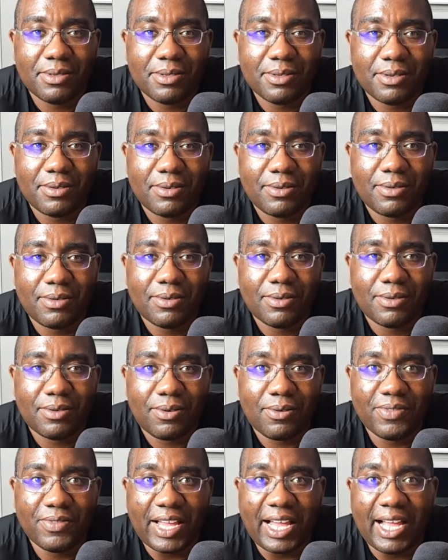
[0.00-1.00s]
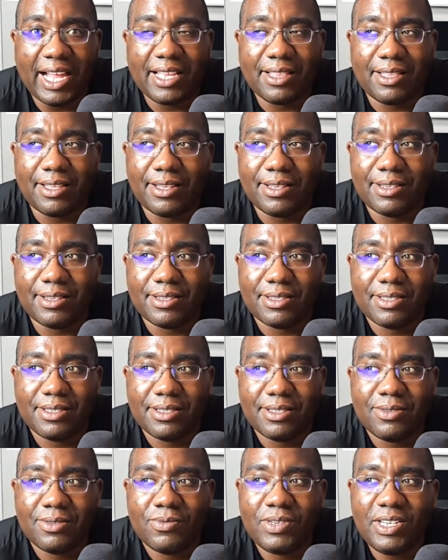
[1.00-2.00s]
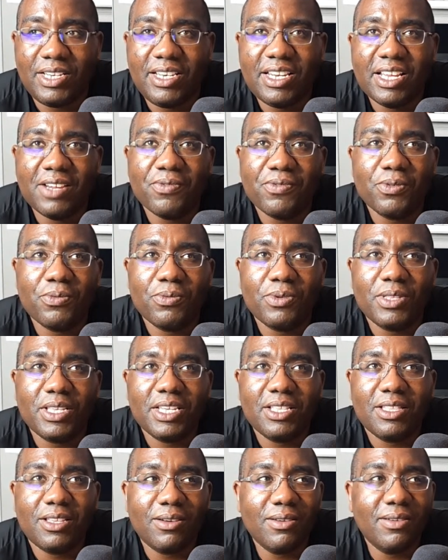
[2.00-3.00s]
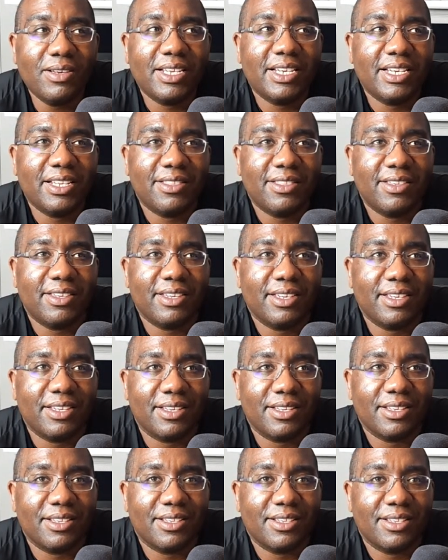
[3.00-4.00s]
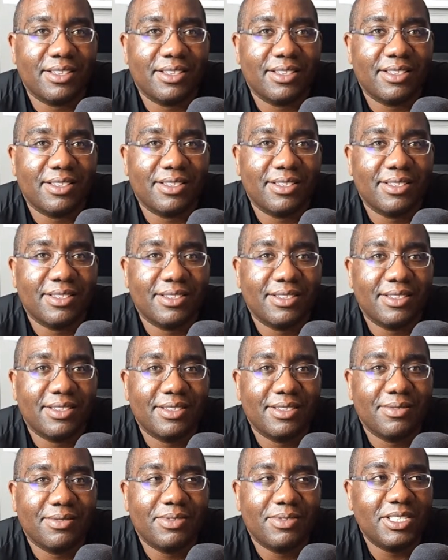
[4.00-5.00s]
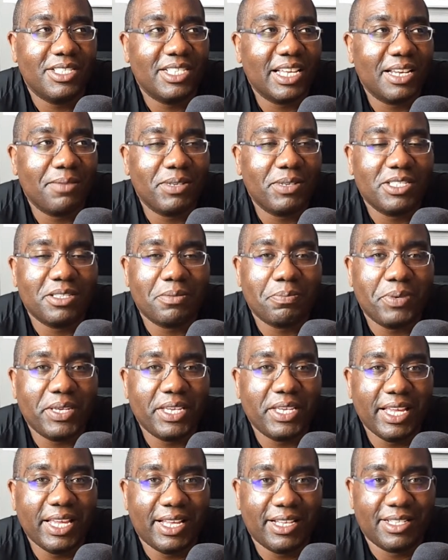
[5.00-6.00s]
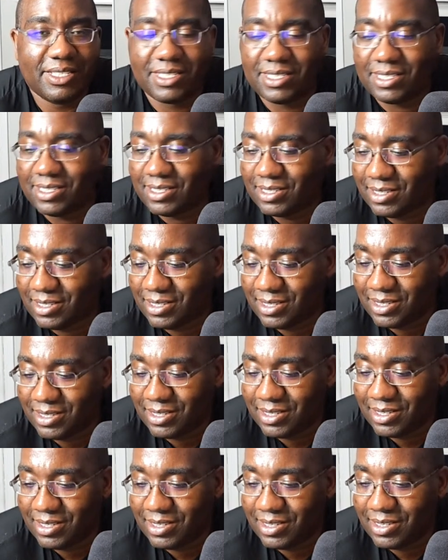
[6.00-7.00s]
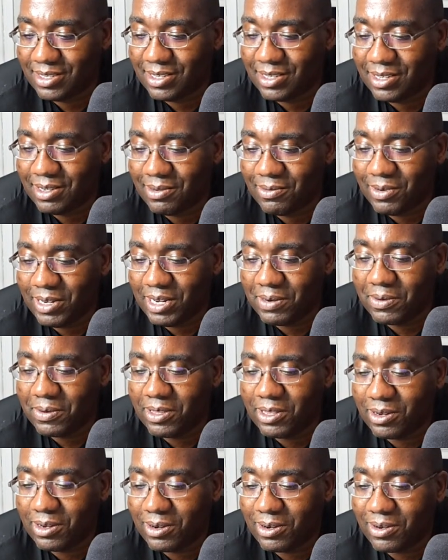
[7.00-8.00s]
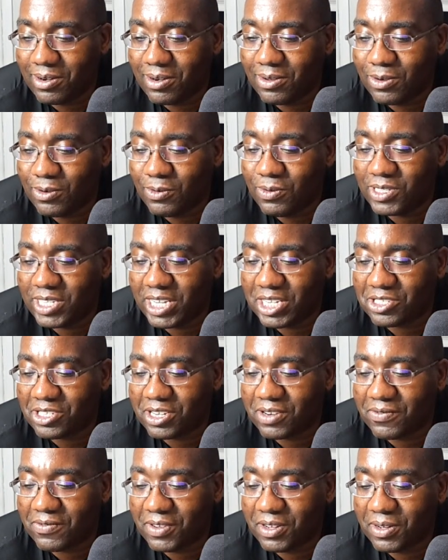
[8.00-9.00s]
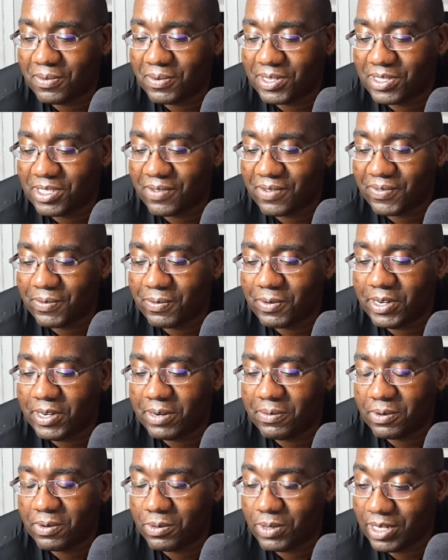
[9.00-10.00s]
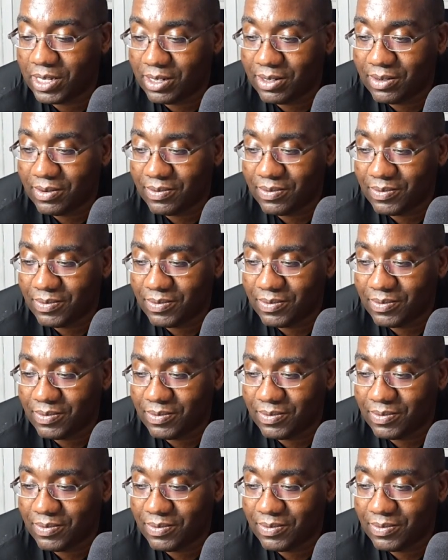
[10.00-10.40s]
On the island. We never really learned anything. We just got a bunch of BS. We never learned who was actually involved in the stuff, and we never will.